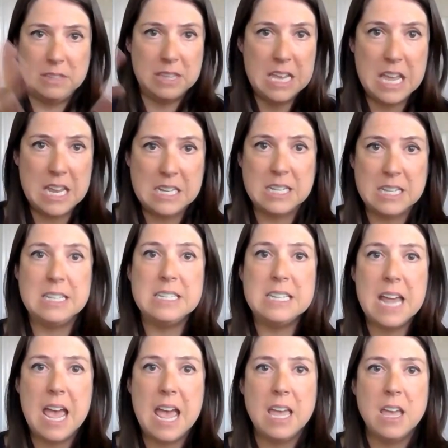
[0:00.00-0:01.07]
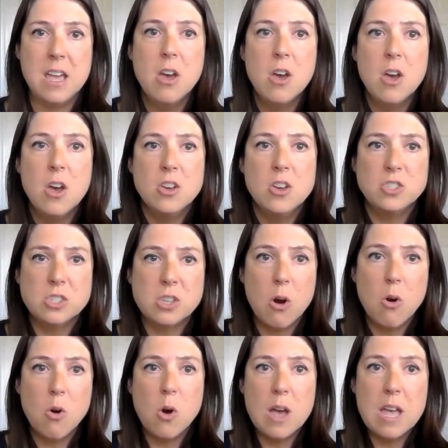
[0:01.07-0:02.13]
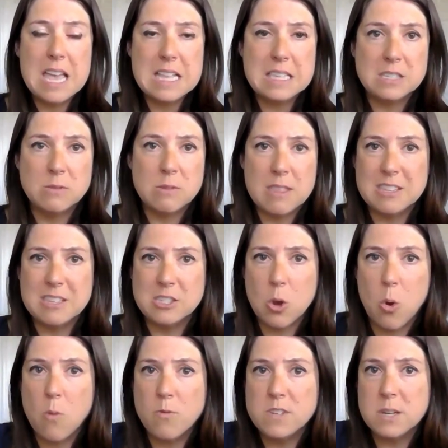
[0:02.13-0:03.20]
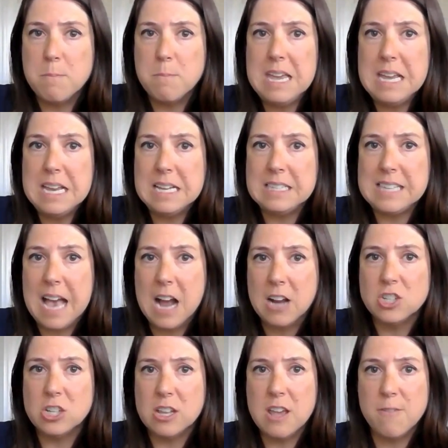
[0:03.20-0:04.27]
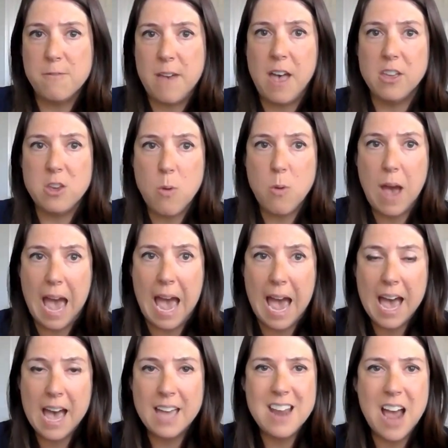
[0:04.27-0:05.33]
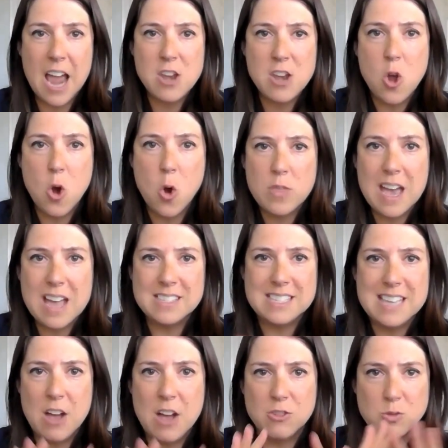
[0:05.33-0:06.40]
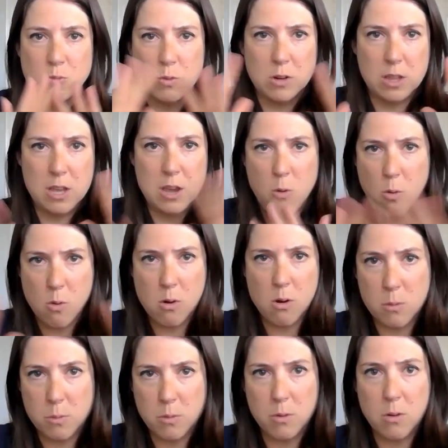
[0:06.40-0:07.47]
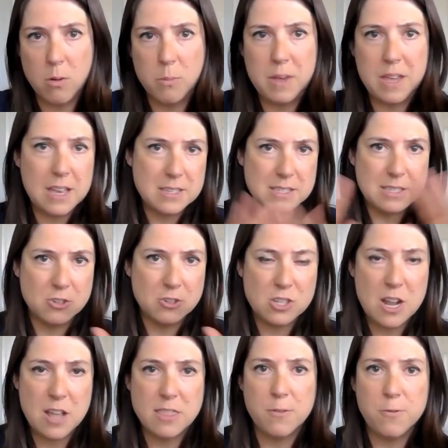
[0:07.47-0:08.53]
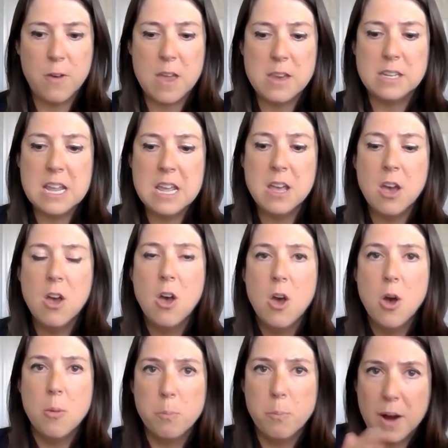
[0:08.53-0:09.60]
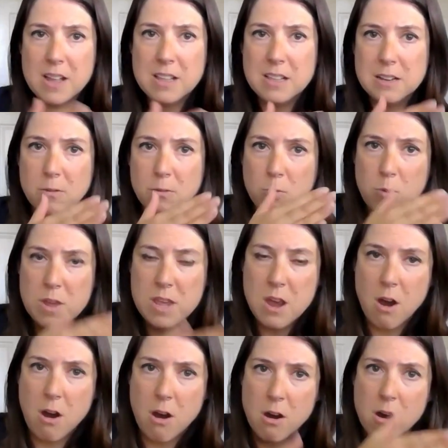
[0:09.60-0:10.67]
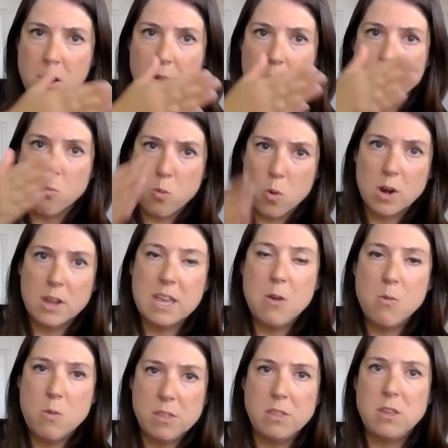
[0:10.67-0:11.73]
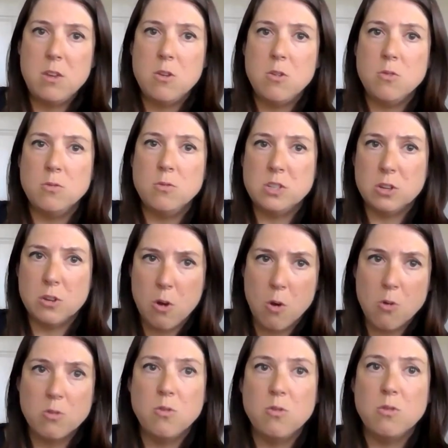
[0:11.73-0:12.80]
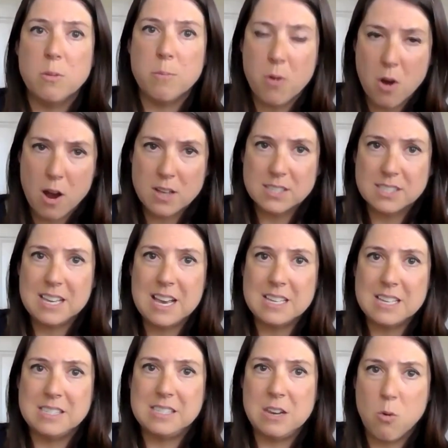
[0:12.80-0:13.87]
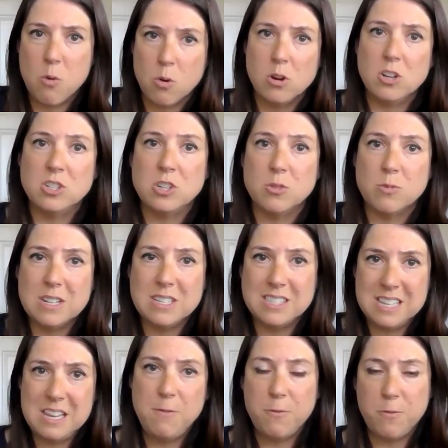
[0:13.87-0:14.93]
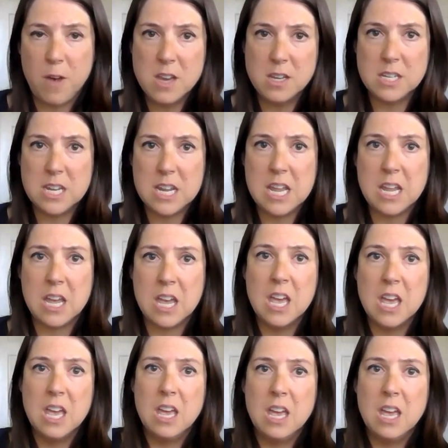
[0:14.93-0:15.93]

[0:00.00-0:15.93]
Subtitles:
the end of the day. So to me it's actually a value add. I know that sounds really horrible because there's not the funding, but we are working with you to go through the process in order to receive funding